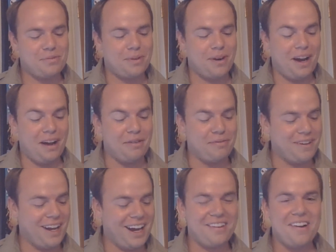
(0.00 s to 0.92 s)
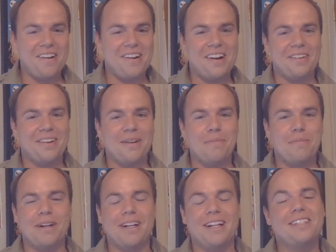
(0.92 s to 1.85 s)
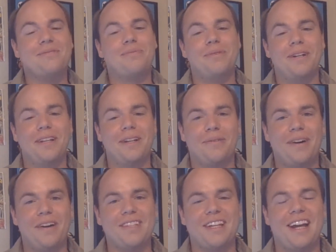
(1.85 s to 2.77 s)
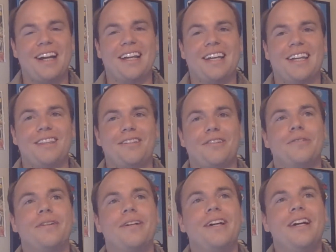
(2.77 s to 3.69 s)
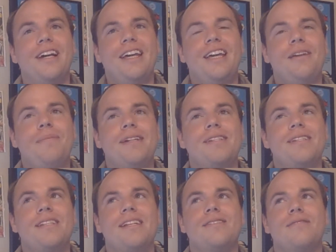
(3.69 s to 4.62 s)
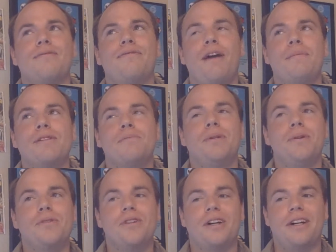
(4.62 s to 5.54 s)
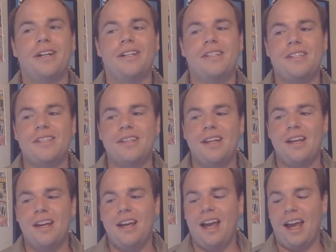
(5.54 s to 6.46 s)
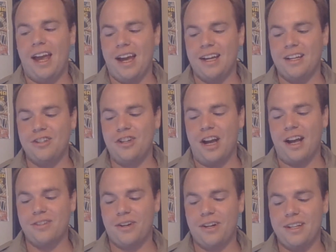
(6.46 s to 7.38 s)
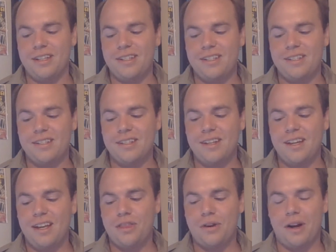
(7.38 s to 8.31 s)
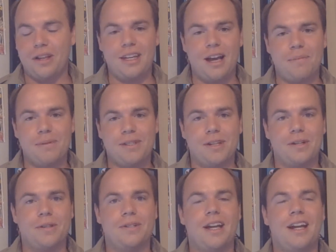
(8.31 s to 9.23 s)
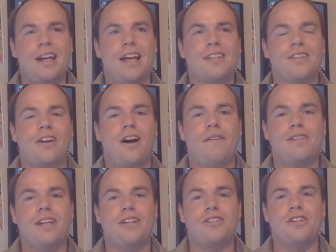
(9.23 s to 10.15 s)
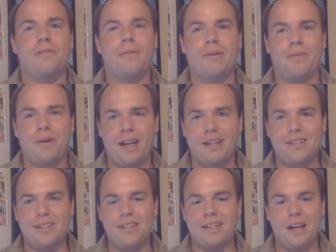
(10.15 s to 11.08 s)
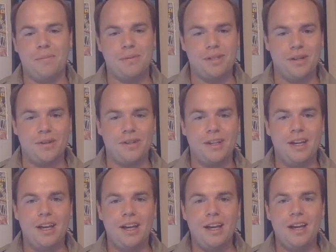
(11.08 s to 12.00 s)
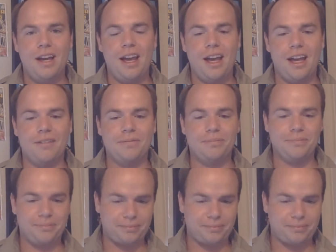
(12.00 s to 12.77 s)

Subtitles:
rough. I don't know another way to put it. It's really rough to kind of get through. He meets these famous blues artists and jazz artists throughout the episode, and he has a conversation about race in the episode. And